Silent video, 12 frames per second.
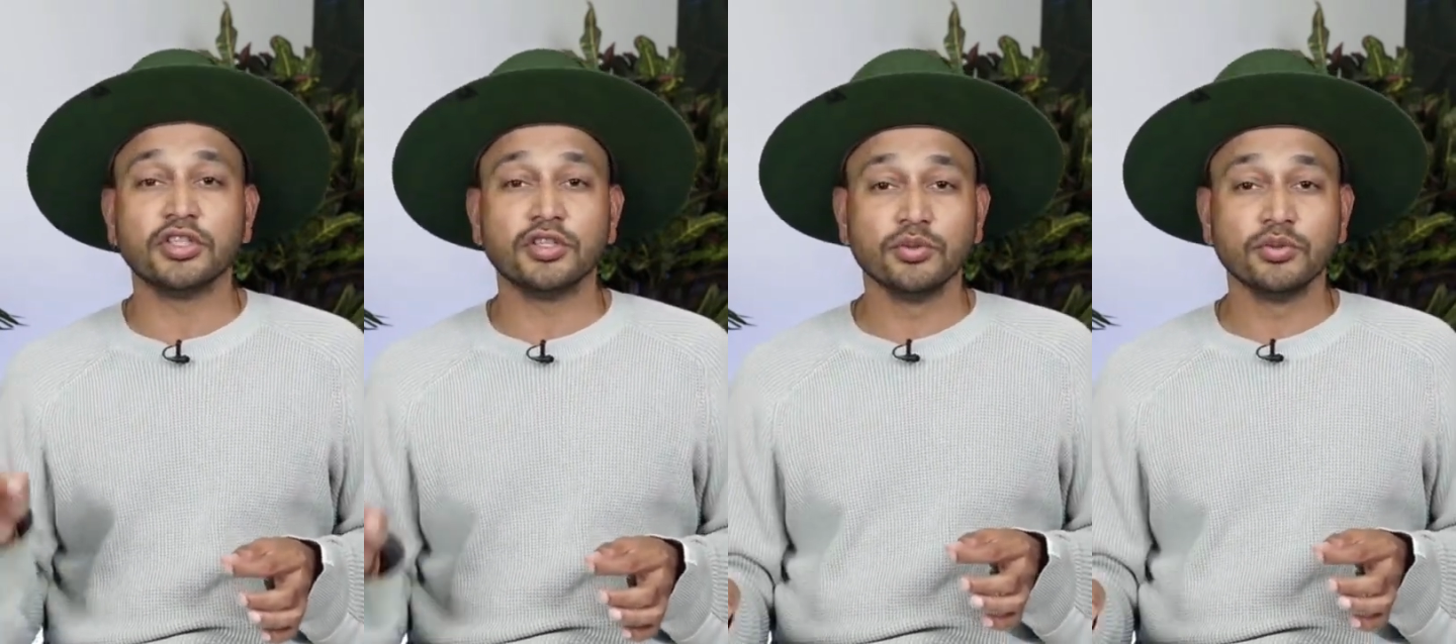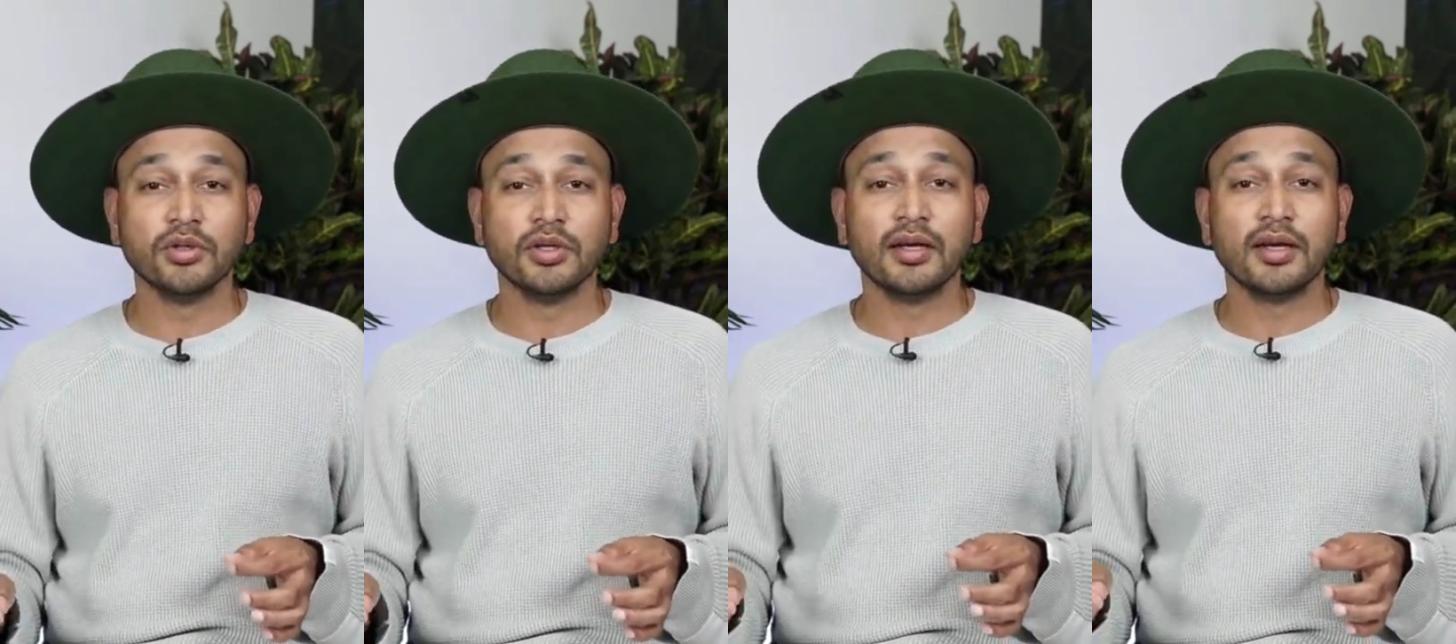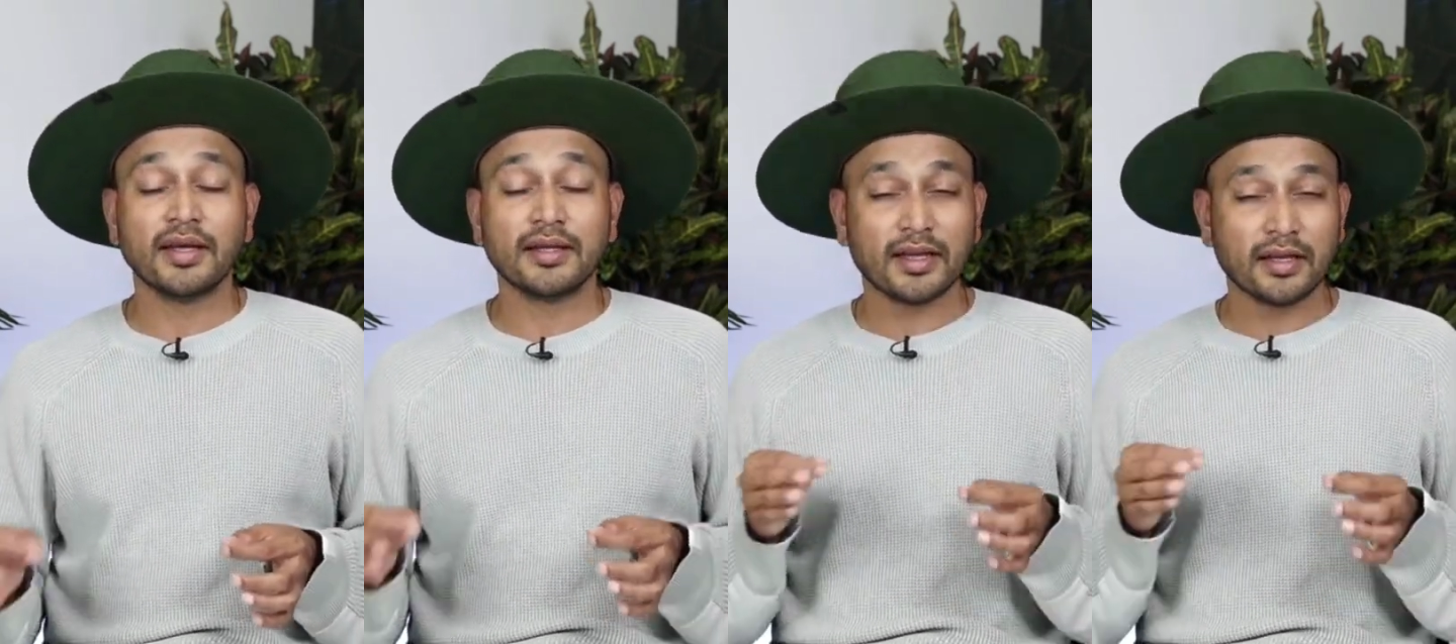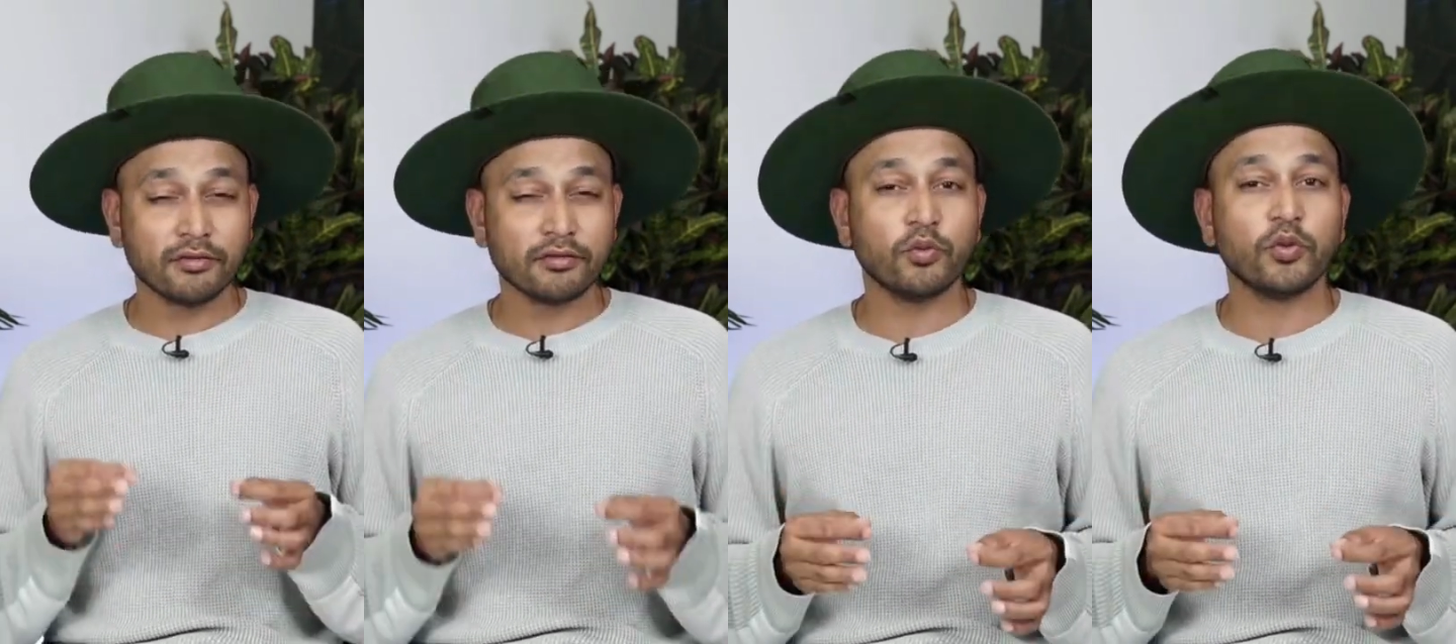you and get
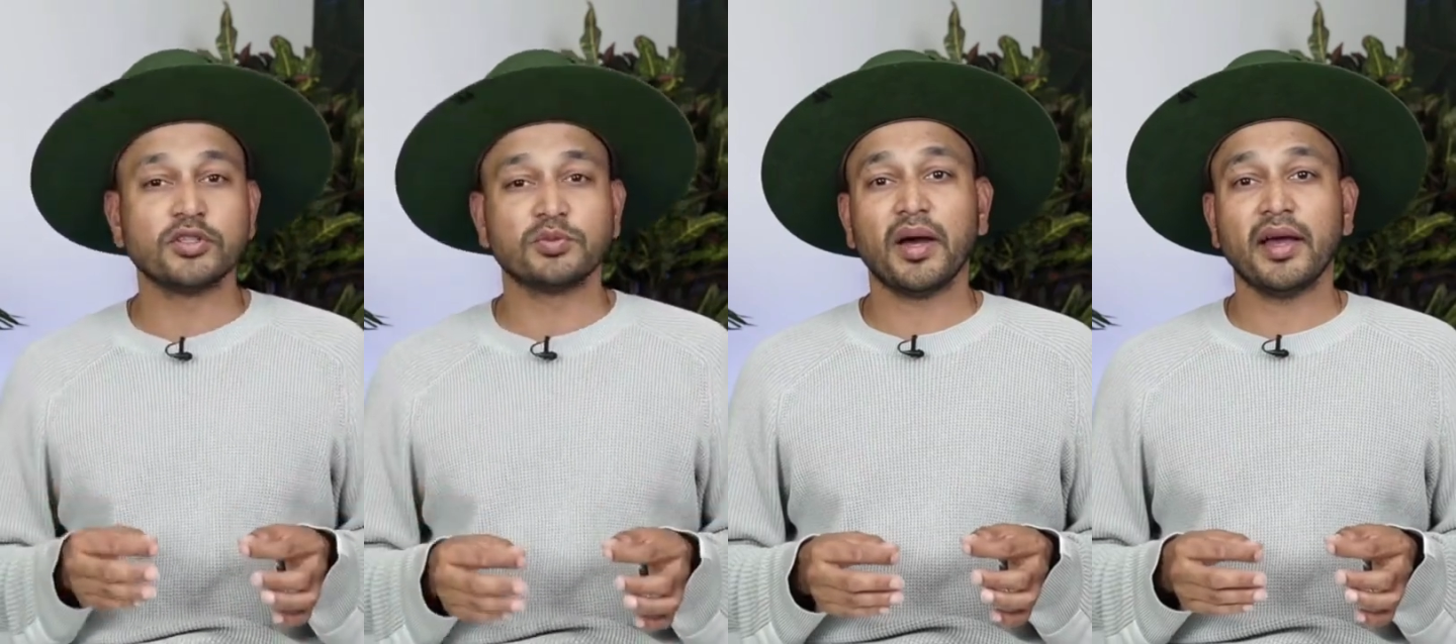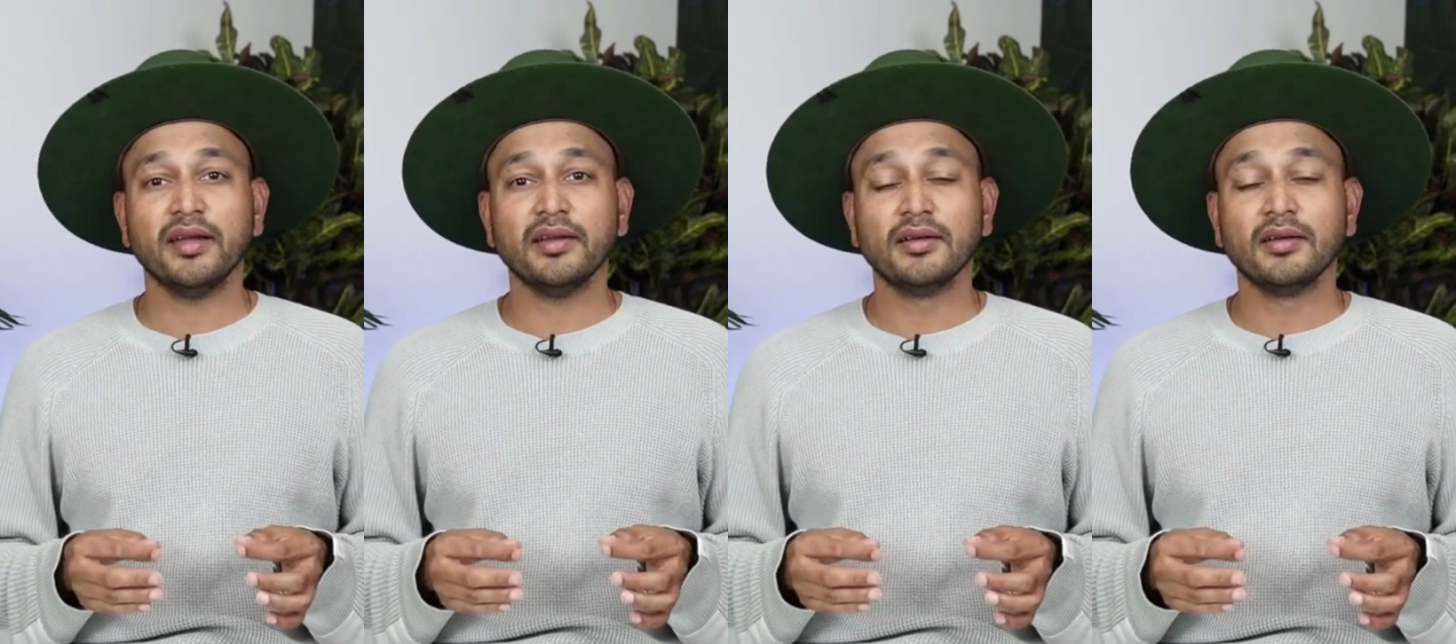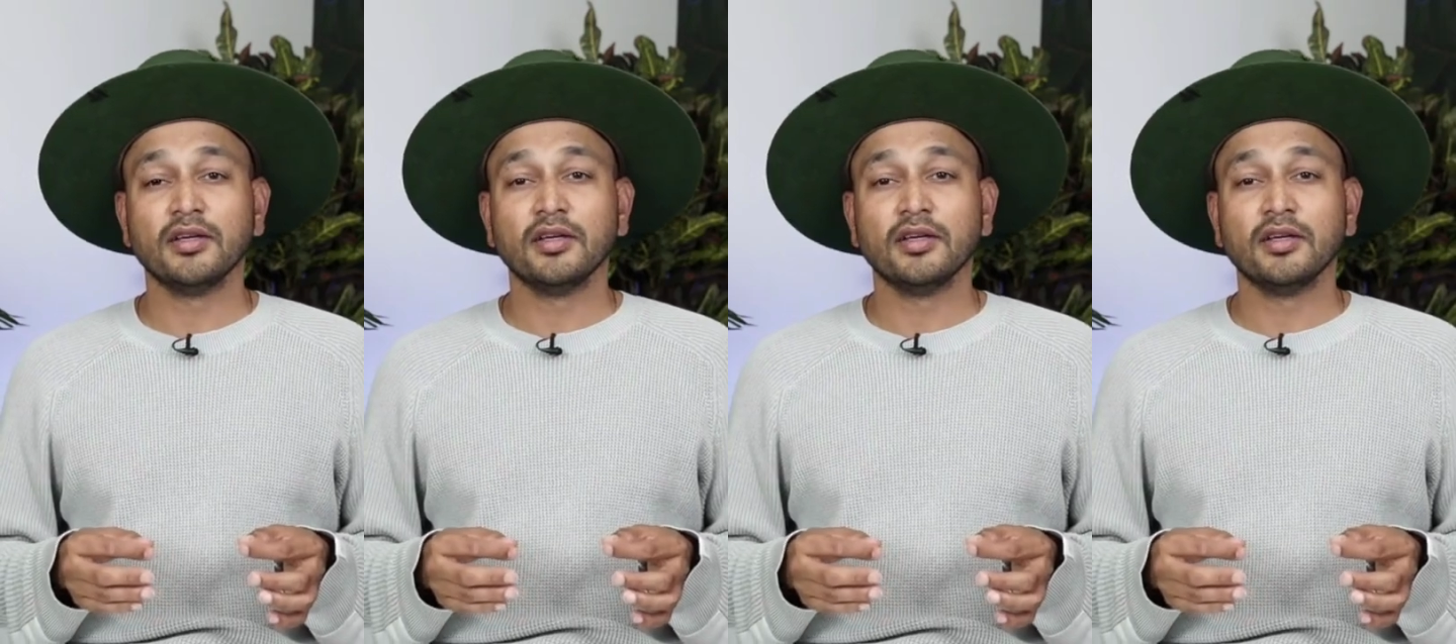influenced by it,